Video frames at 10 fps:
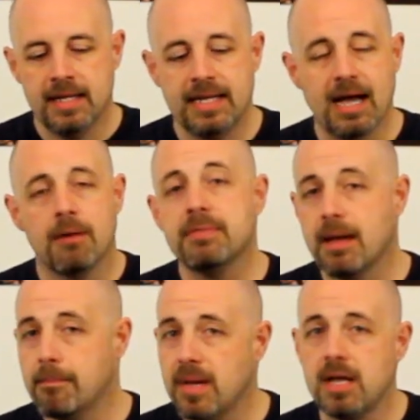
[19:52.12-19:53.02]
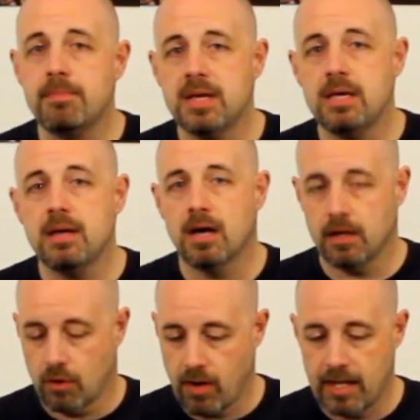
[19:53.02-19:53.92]
Now, that may be,
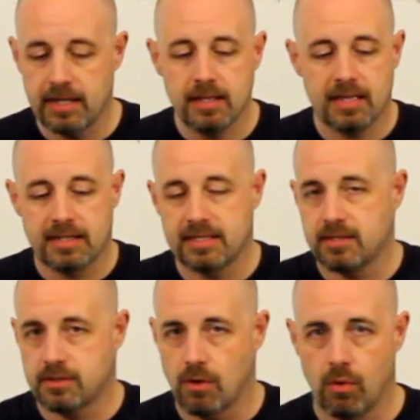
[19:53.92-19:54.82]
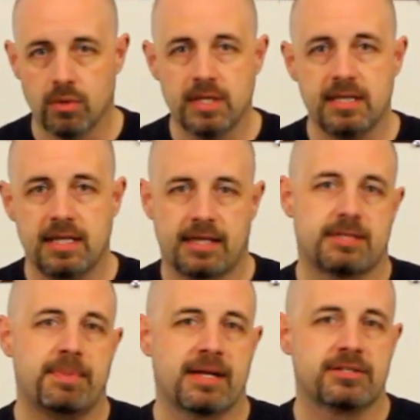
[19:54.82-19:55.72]
granted, that this is only the
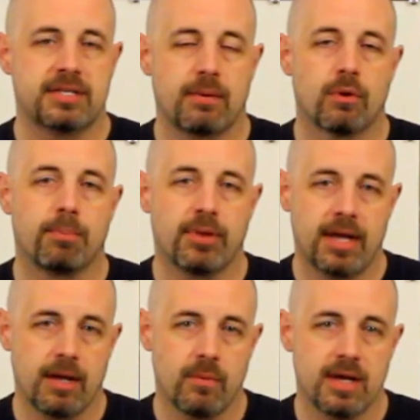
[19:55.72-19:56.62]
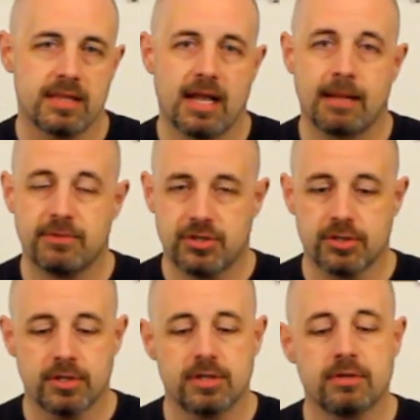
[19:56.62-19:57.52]
expansion that we're playing with. And I'm
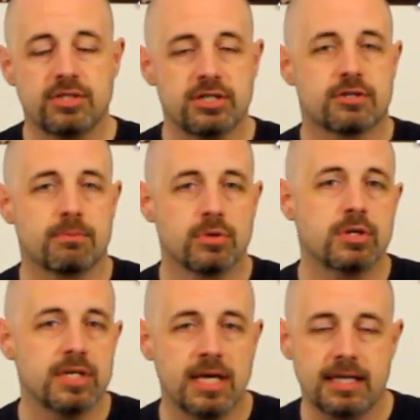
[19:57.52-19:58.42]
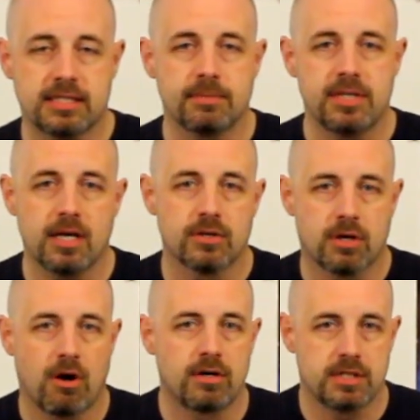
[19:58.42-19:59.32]
sure, just from looking at some of the other
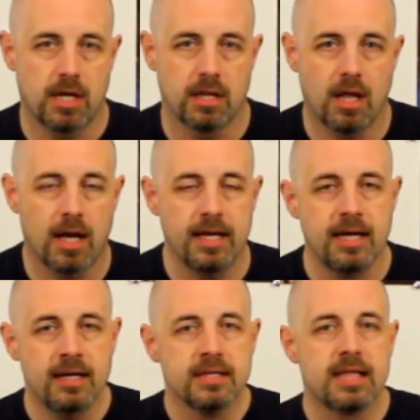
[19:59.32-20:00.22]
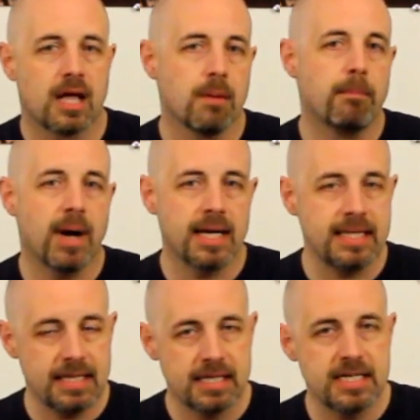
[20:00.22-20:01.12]
cards online, that combining